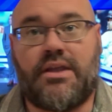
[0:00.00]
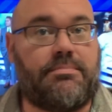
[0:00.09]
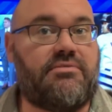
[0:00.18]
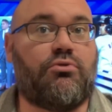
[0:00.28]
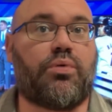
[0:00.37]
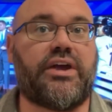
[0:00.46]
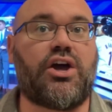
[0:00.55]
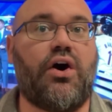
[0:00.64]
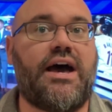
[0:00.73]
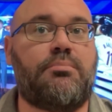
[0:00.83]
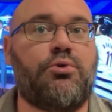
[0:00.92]
Before we go
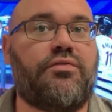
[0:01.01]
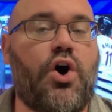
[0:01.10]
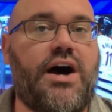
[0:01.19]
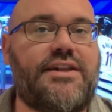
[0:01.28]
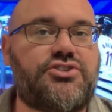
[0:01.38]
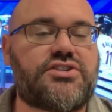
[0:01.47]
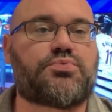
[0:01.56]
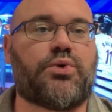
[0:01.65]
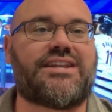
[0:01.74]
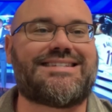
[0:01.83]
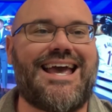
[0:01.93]
ahead and move on, just
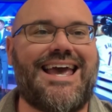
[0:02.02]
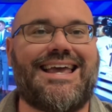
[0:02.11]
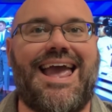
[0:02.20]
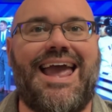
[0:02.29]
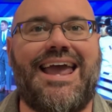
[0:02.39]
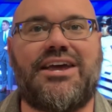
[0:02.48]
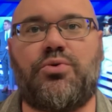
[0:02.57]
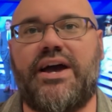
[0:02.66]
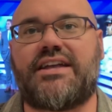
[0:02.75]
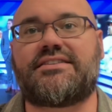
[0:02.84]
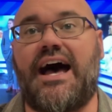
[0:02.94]
want to take a
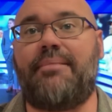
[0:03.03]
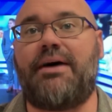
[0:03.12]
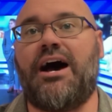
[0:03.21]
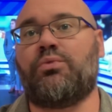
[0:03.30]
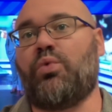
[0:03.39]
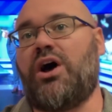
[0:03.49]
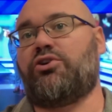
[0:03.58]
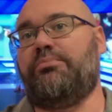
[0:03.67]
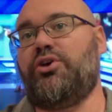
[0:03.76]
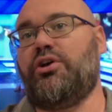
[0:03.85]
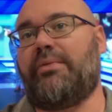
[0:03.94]
quick timeout and
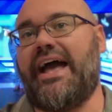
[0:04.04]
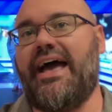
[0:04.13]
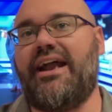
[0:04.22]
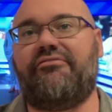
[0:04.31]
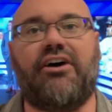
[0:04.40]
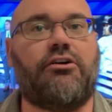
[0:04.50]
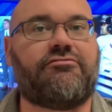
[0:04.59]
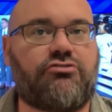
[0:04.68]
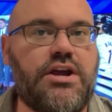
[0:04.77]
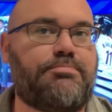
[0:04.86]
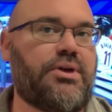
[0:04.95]
welcome you to my NFL
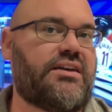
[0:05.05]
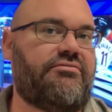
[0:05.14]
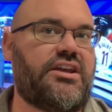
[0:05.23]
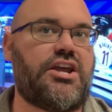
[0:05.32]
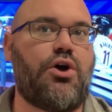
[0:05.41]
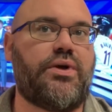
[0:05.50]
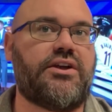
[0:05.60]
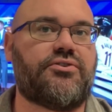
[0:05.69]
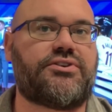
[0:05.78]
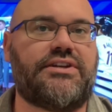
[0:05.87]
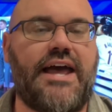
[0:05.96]
free pick video
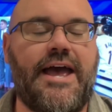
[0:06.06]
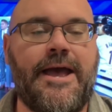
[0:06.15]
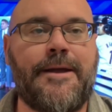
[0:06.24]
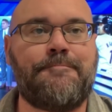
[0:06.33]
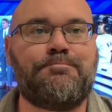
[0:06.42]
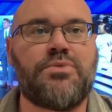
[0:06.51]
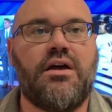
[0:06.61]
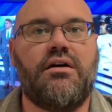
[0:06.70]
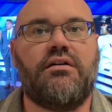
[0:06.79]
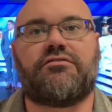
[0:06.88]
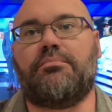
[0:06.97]
here today.
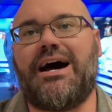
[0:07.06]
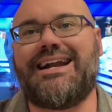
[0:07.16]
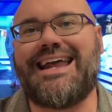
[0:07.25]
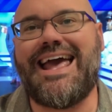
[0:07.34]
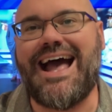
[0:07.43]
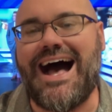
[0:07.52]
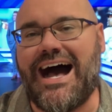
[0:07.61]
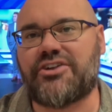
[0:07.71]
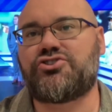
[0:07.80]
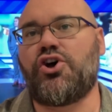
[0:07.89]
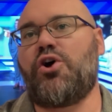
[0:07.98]
For Monday,
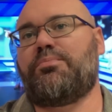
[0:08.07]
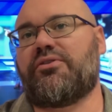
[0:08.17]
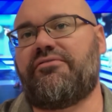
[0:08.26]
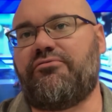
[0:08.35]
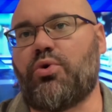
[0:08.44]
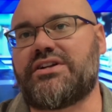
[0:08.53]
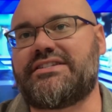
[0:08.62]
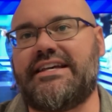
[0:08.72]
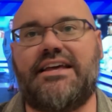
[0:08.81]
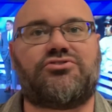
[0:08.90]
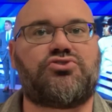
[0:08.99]
October
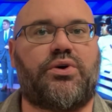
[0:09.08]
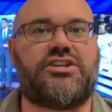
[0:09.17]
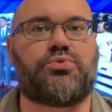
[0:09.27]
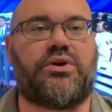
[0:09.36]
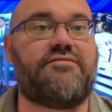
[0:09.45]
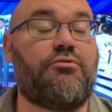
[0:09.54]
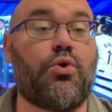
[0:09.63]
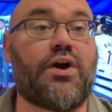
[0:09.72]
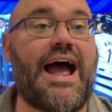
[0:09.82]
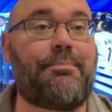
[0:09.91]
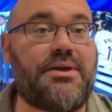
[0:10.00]
14th,
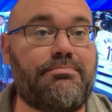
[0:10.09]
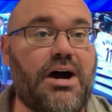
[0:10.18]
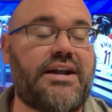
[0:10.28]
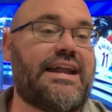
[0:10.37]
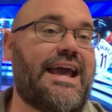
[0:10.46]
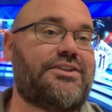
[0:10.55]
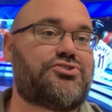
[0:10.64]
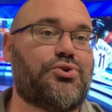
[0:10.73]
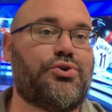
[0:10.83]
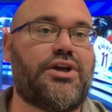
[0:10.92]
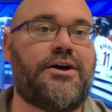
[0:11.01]
2024. Happy Monday
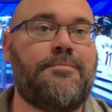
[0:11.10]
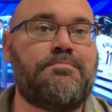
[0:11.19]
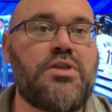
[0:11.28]
to you.